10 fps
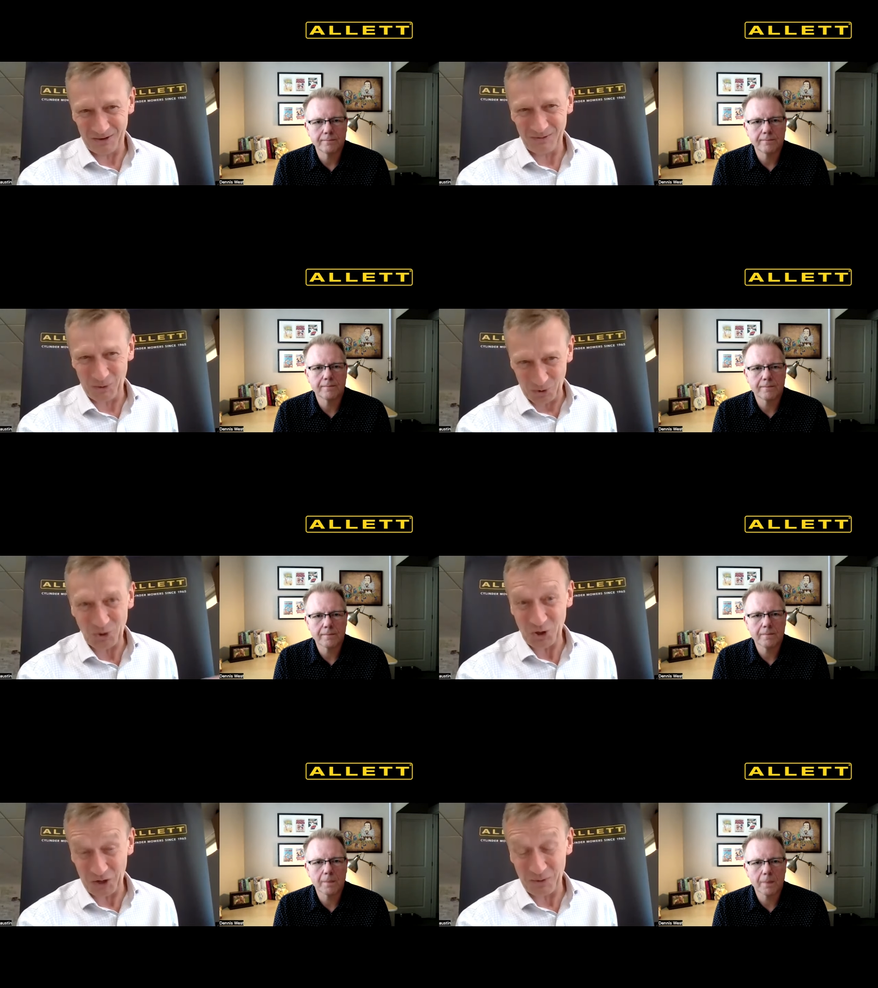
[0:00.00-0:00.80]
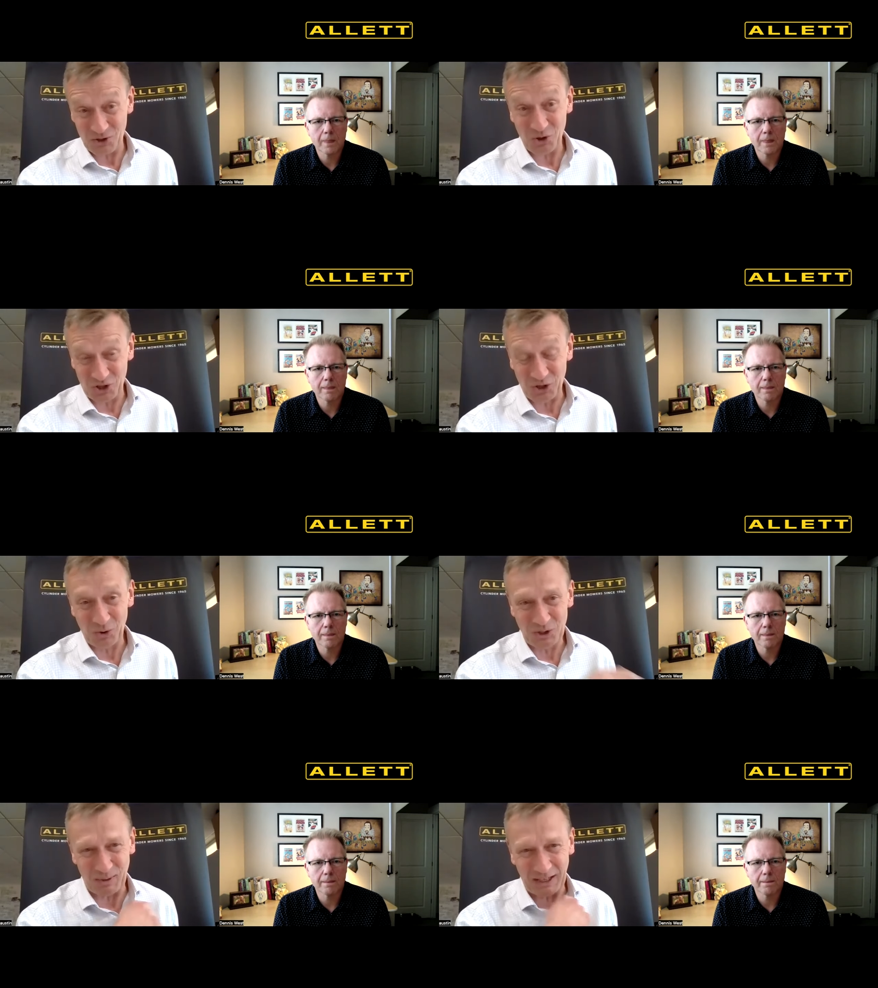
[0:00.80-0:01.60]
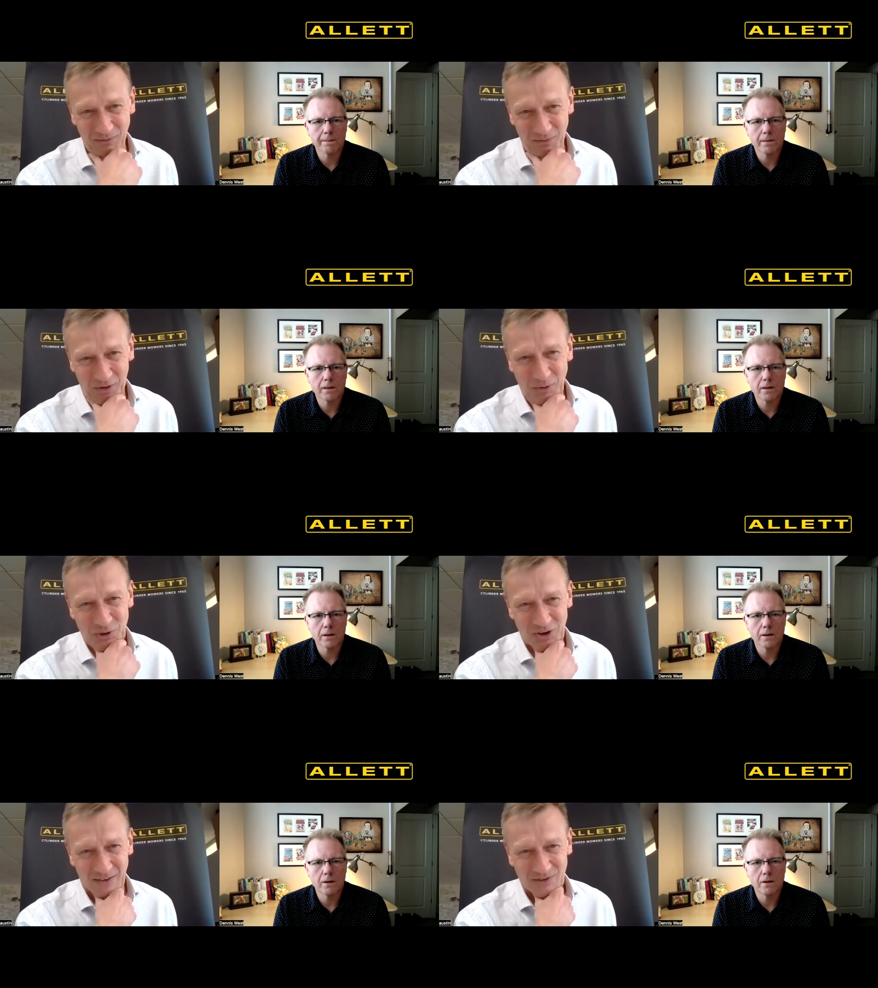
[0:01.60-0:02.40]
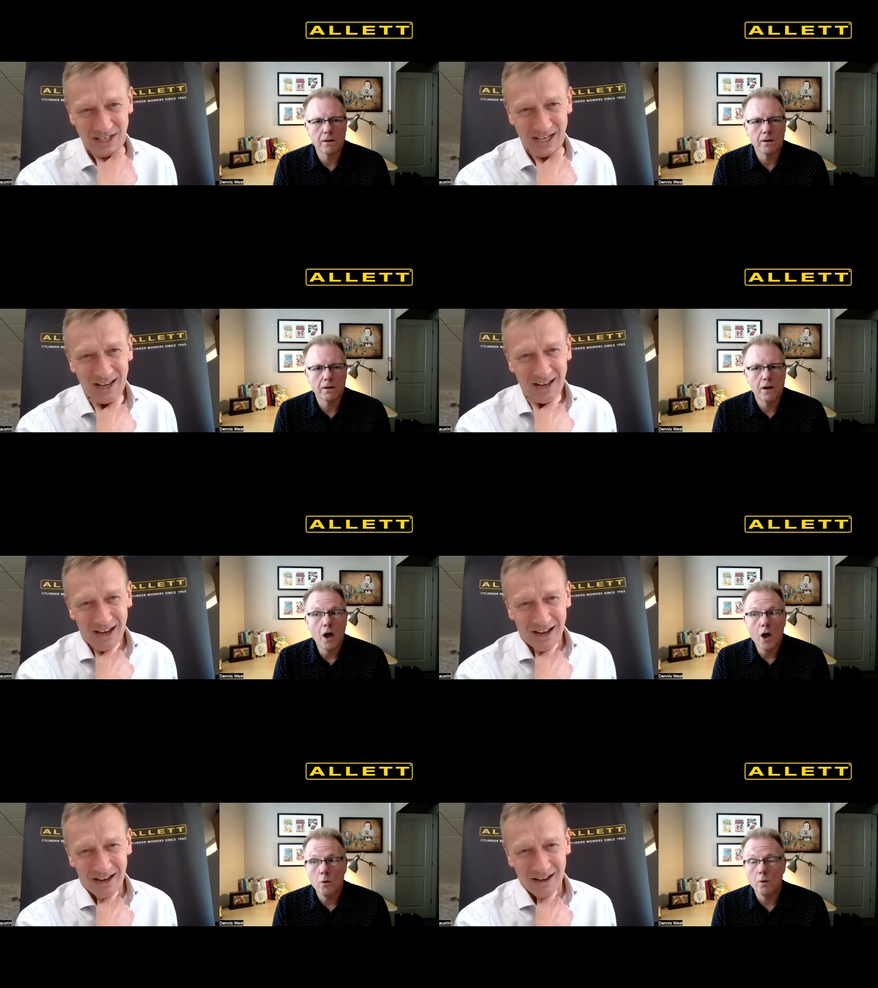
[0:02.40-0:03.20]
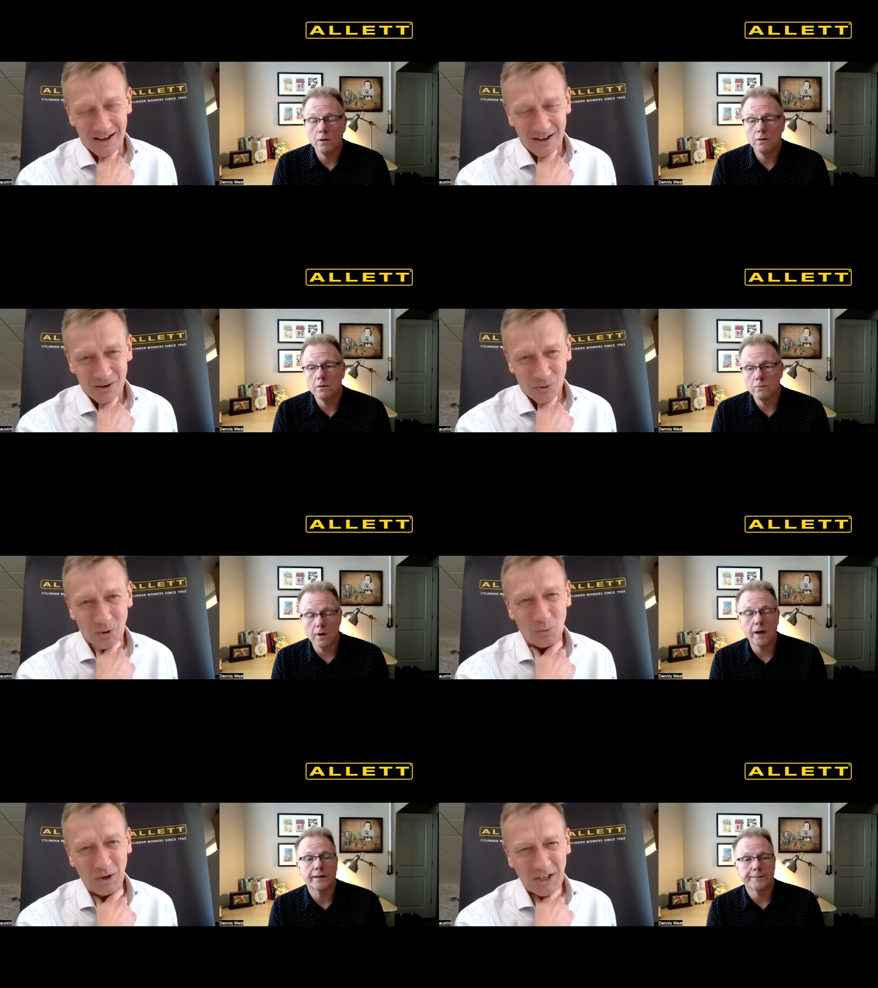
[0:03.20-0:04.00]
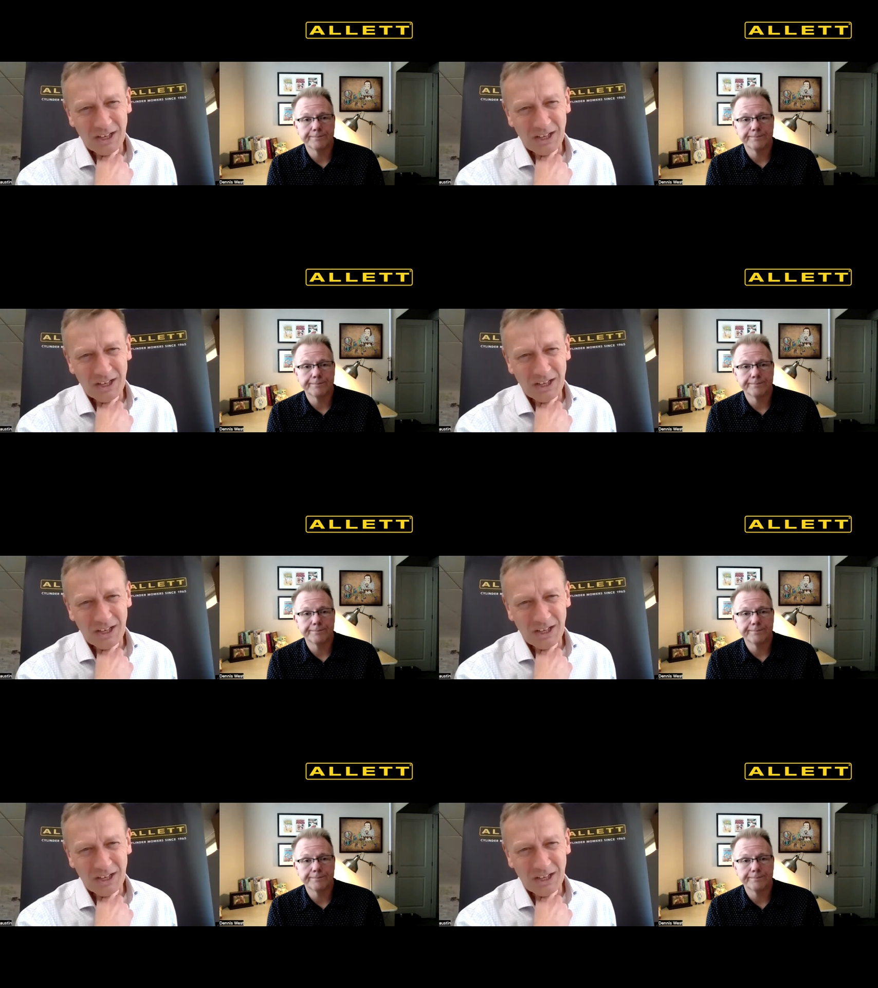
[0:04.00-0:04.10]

Speaker 1: no good, you're going to be judging ultimately from photographs. Uh, right.